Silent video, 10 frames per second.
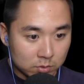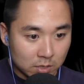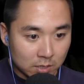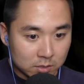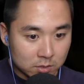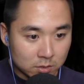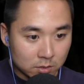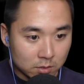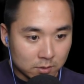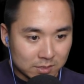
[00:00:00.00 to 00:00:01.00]
Who's this?
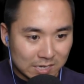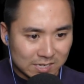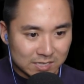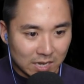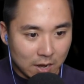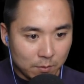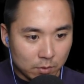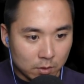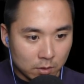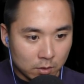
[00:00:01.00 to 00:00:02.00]
That's a
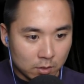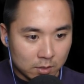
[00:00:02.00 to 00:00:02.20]
zombie.